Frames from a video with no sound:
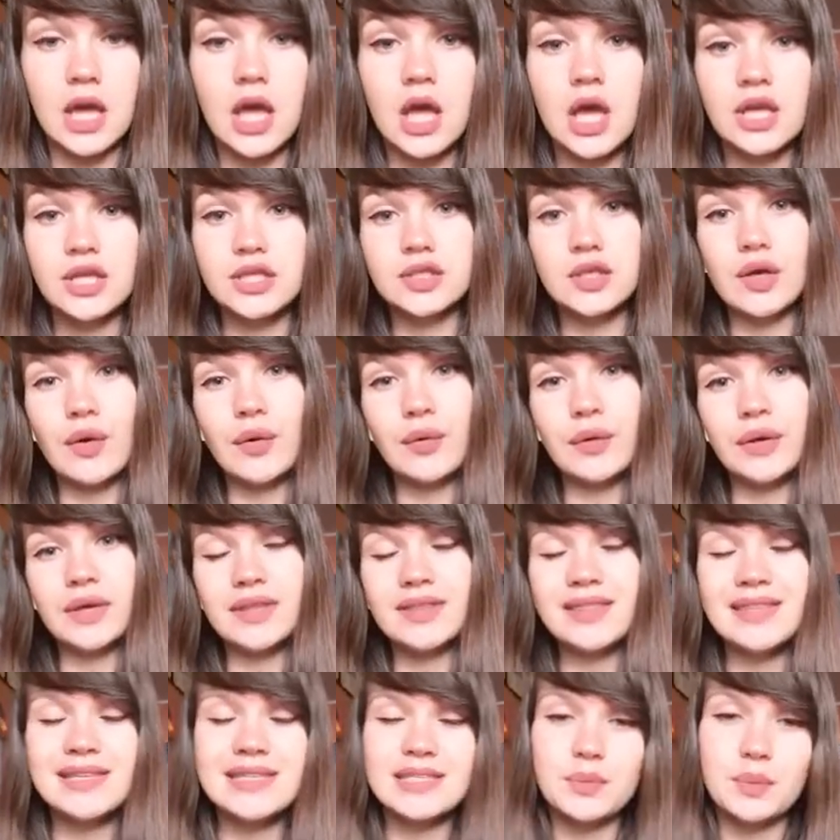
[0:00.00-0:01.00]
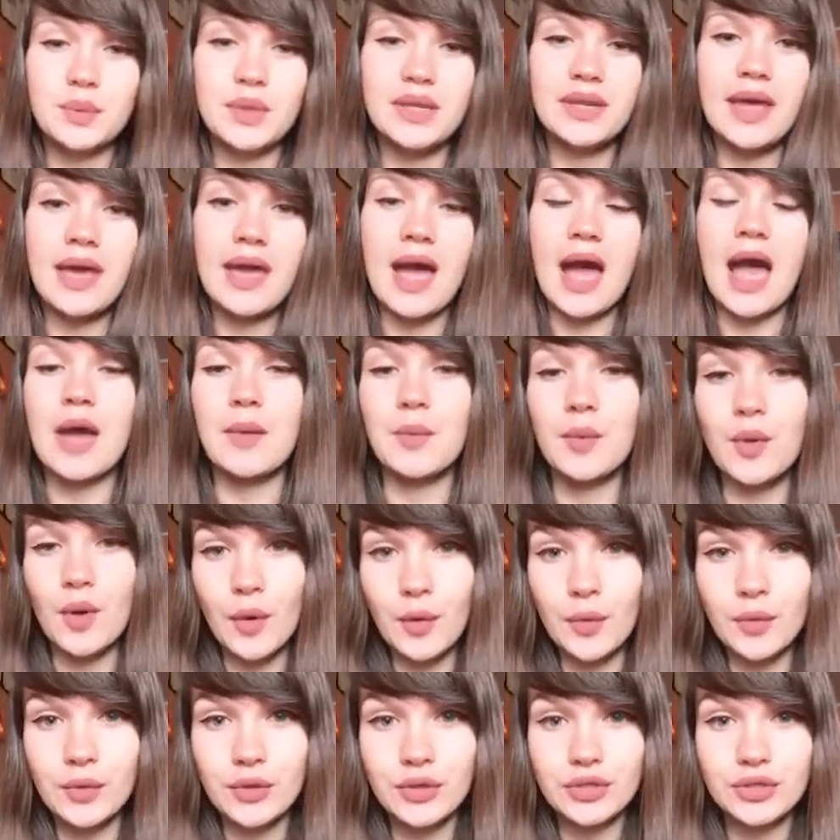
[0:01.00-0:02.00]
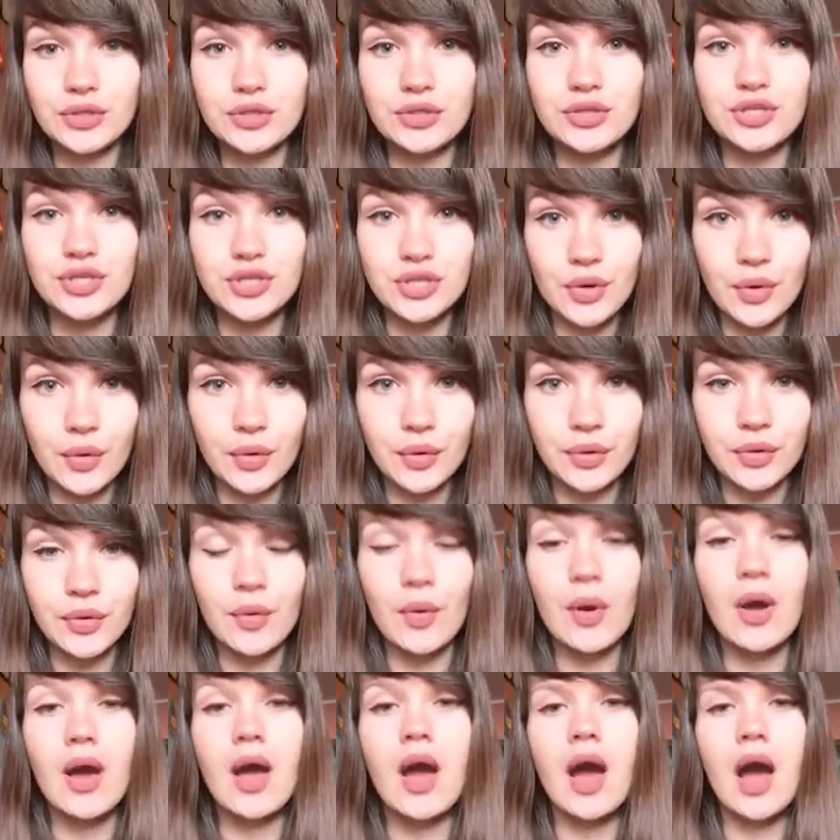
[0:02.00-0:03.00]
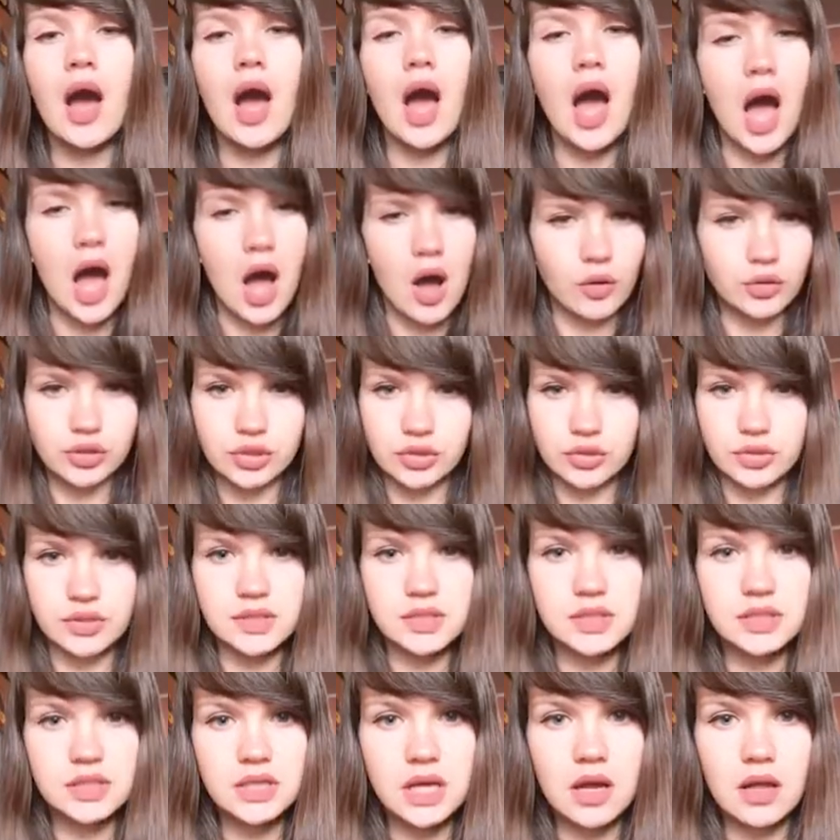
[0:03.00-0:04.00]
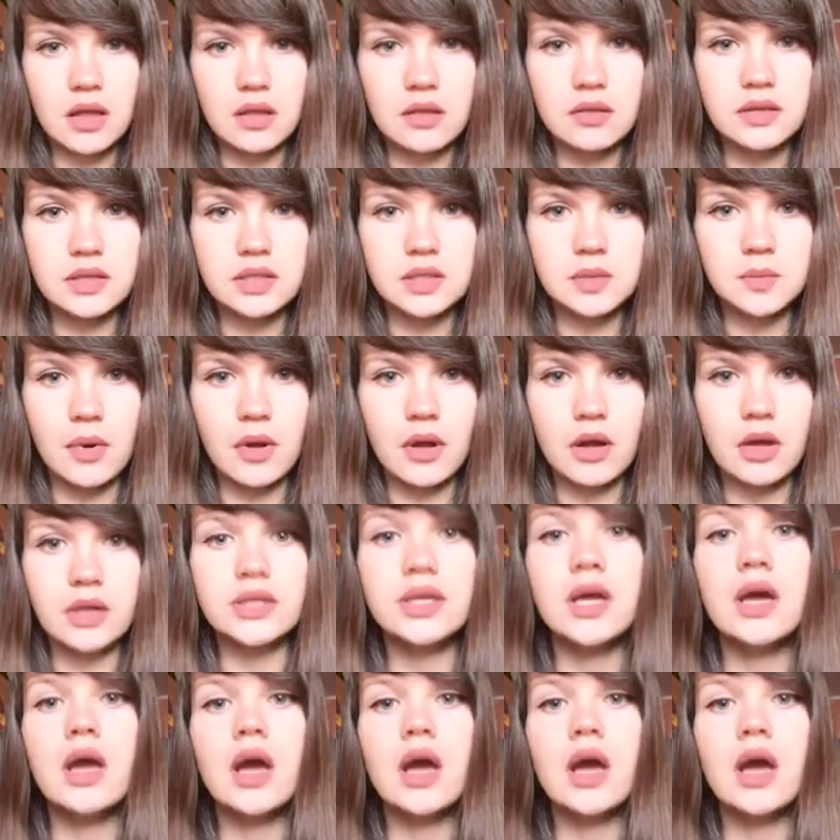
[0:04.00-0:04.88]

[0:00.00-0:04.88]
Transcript: So in this video, I'm going to show you how to install this bot,